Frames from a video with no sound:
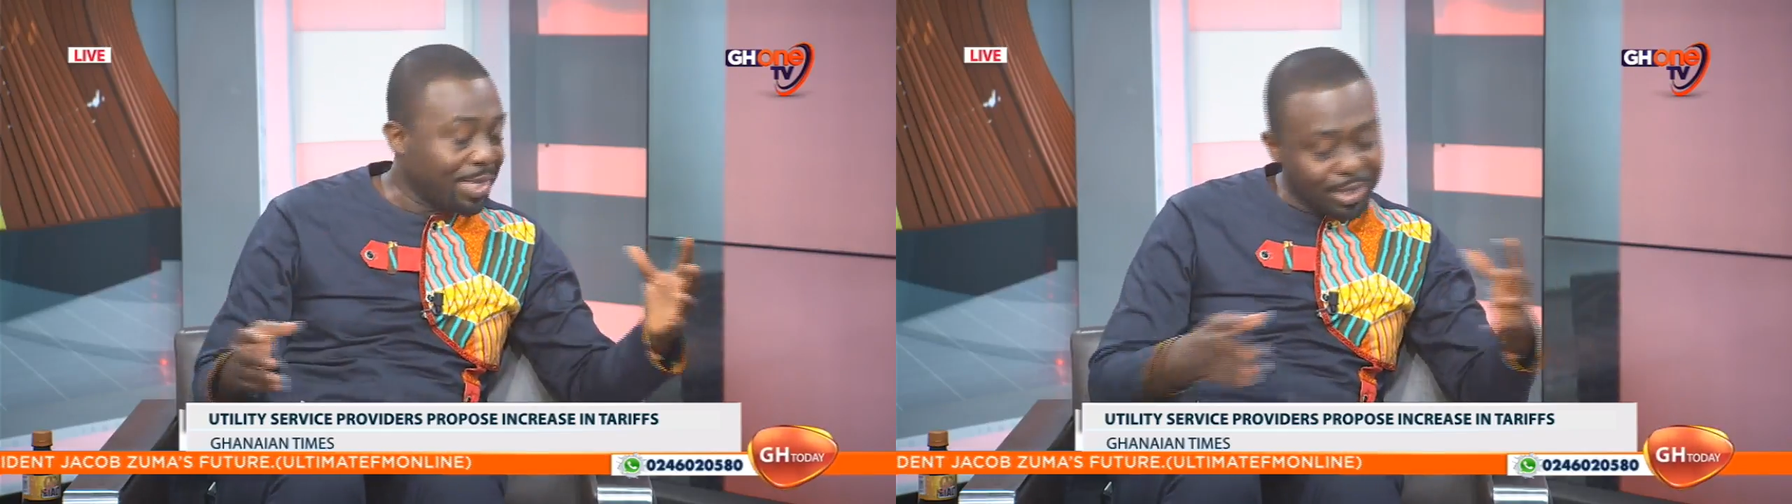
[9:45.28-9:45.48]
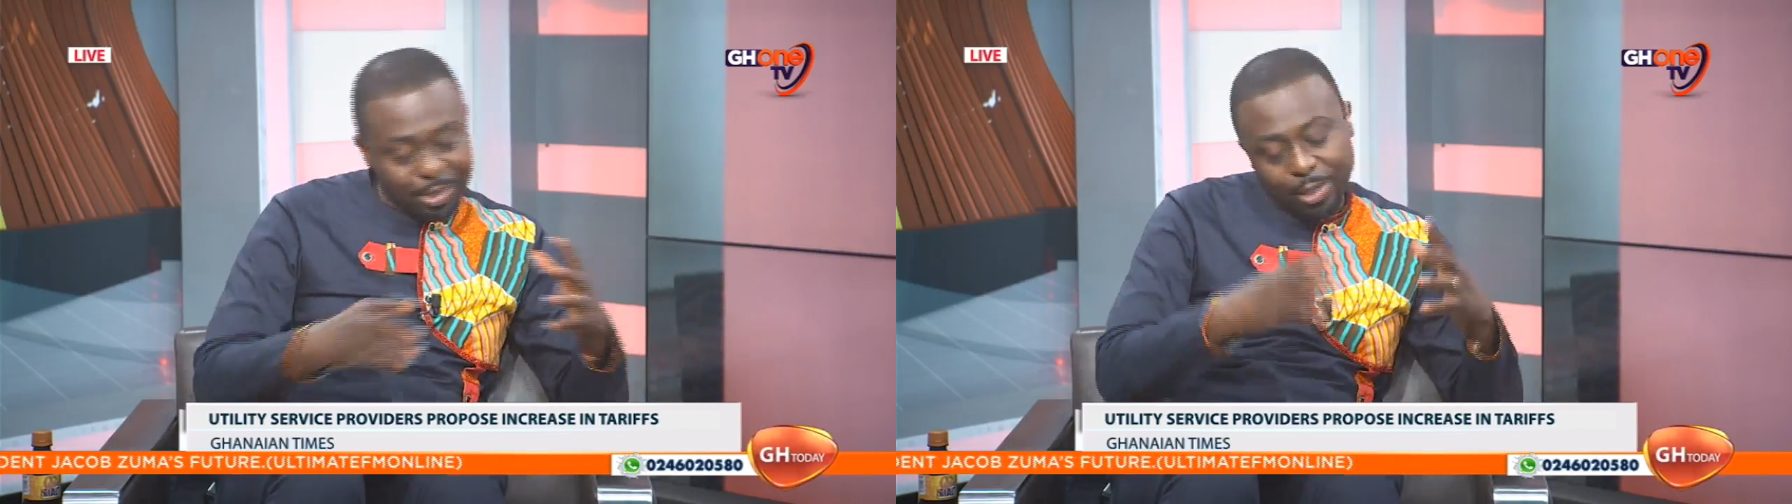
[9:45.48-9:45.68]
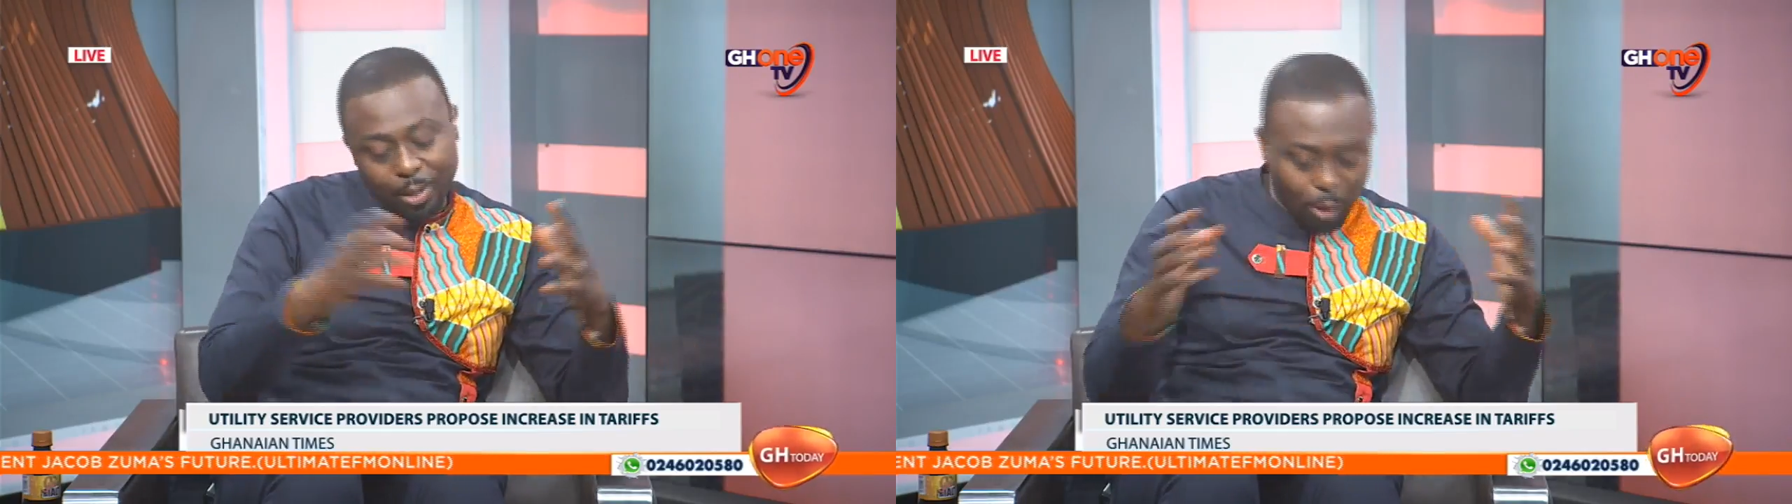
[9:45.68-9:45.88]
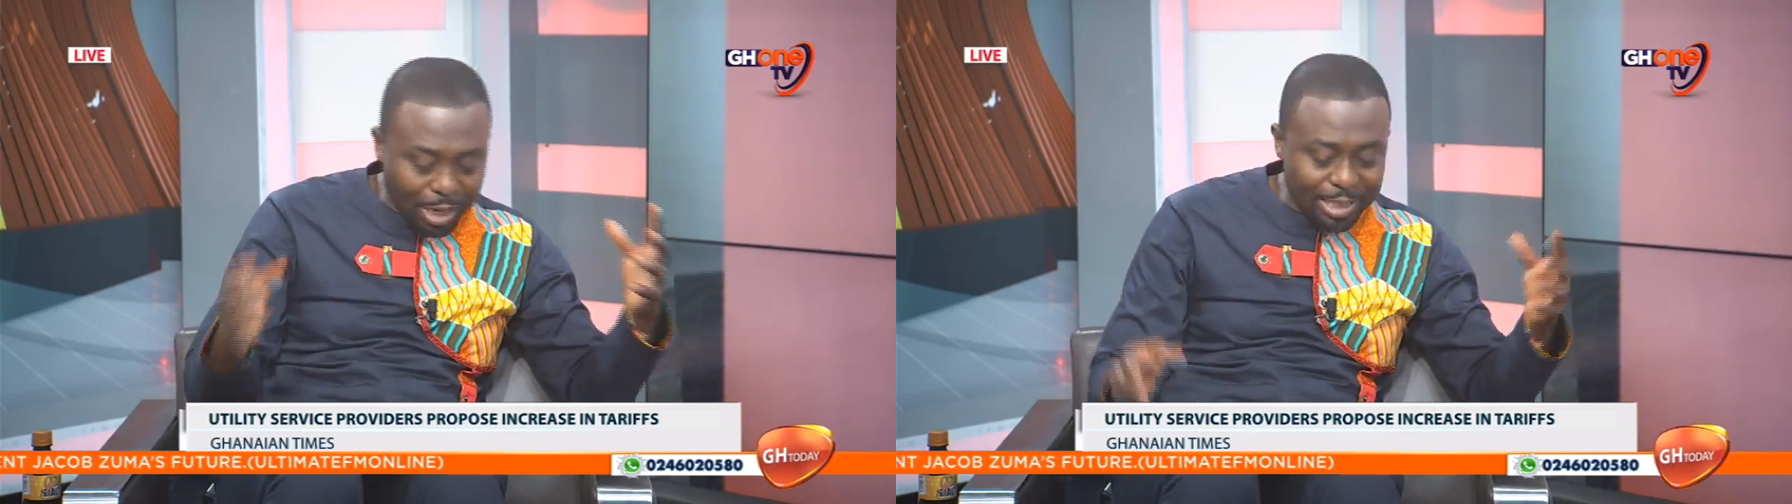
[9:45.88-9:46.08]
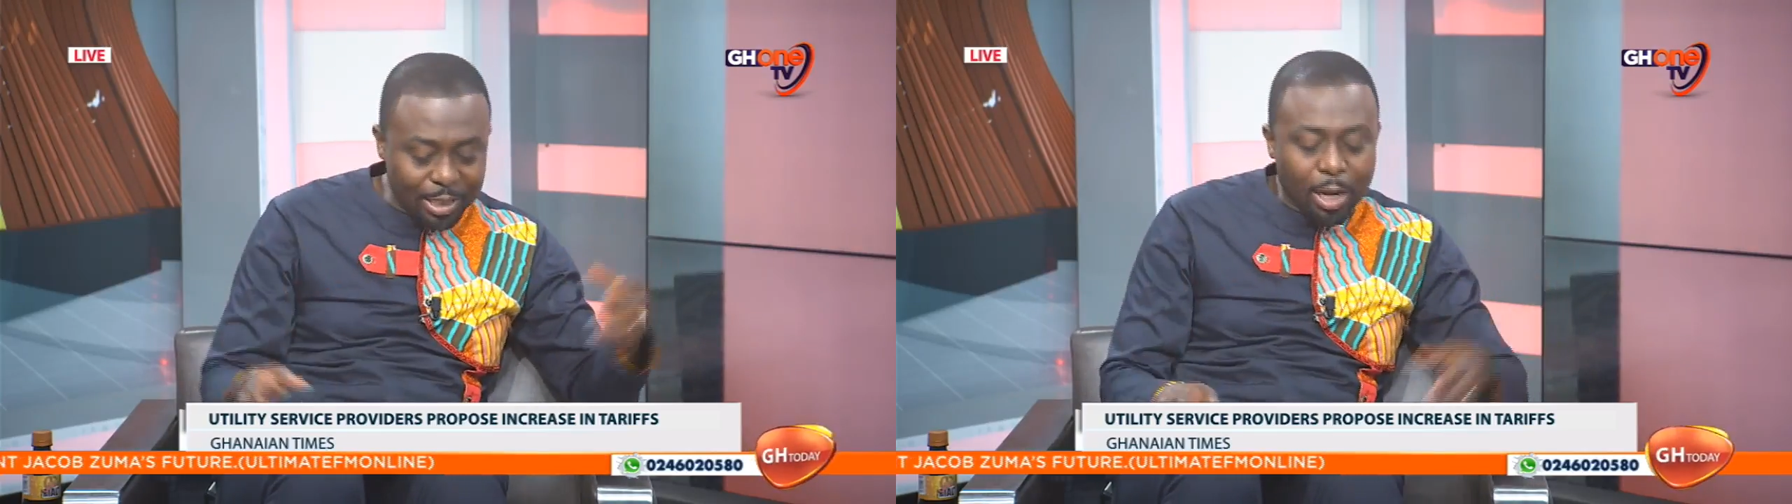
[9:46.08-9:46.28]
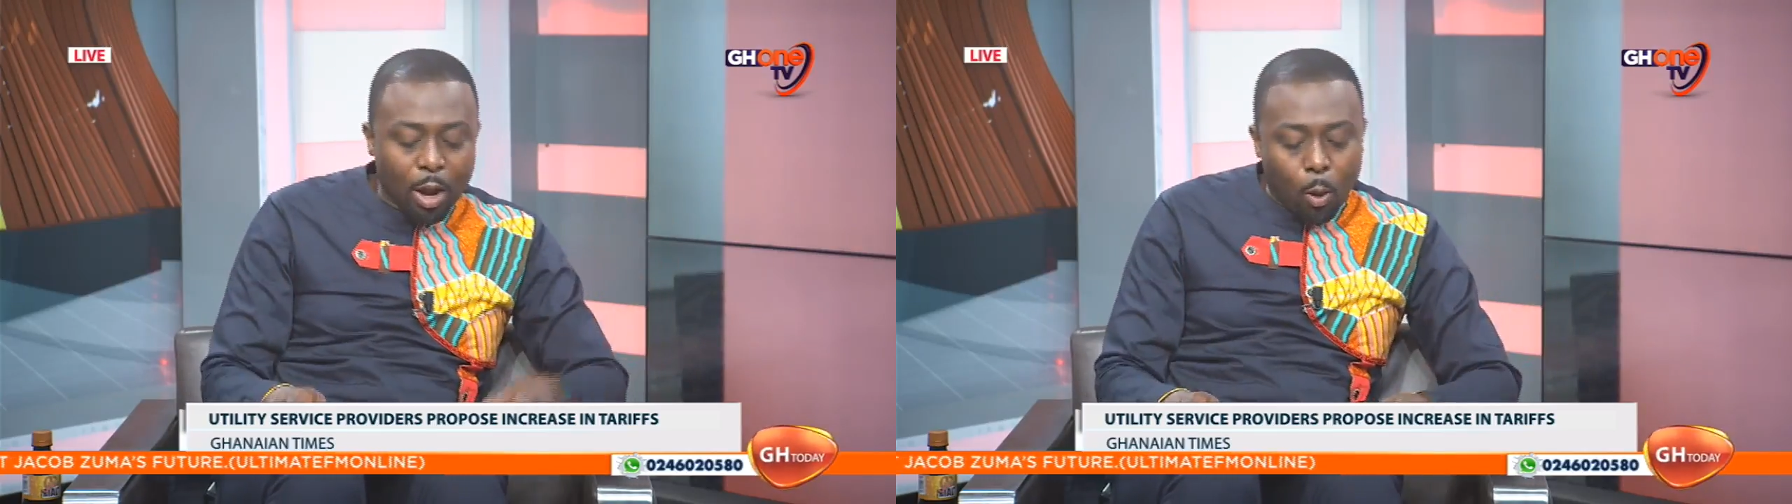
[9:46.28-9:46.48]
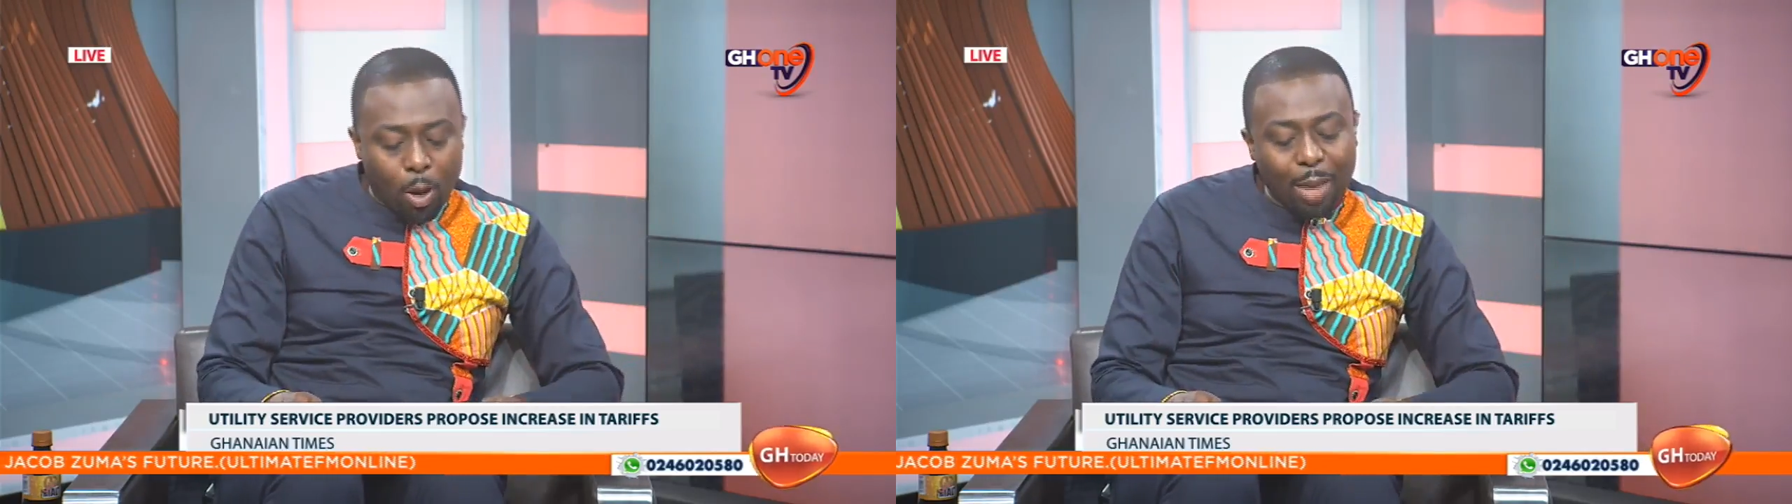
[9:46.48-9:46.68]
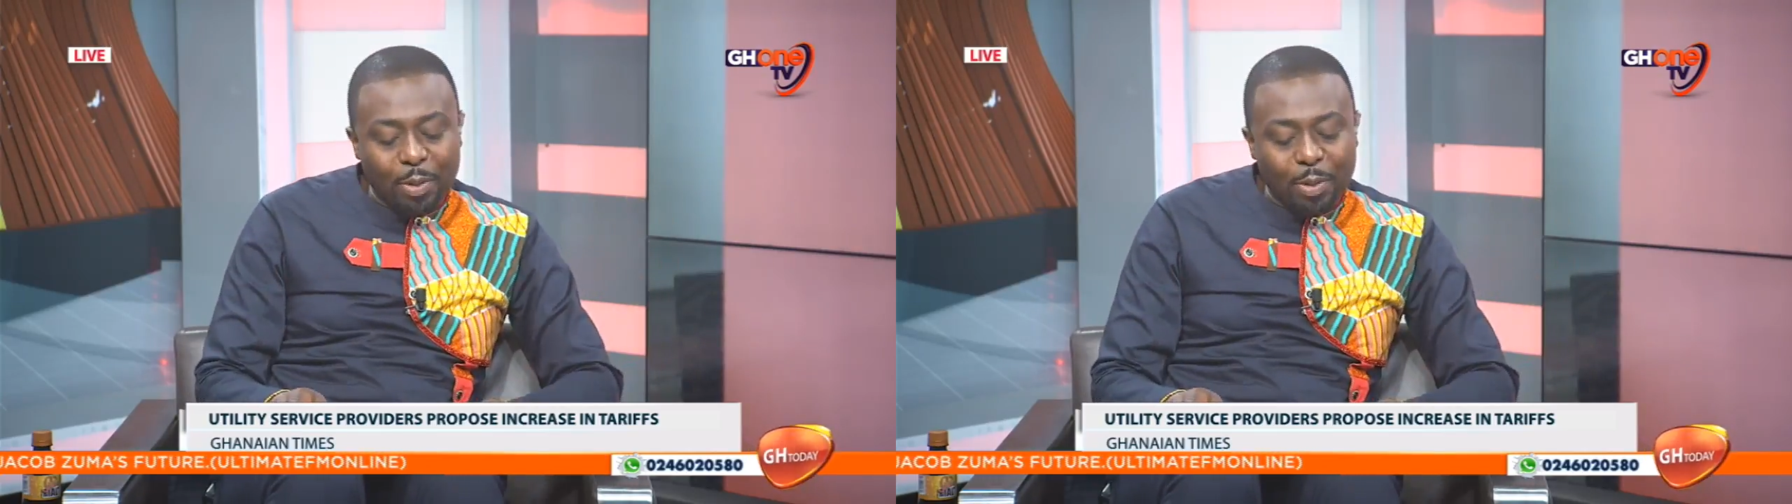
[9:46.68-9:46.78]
directors in an organization. What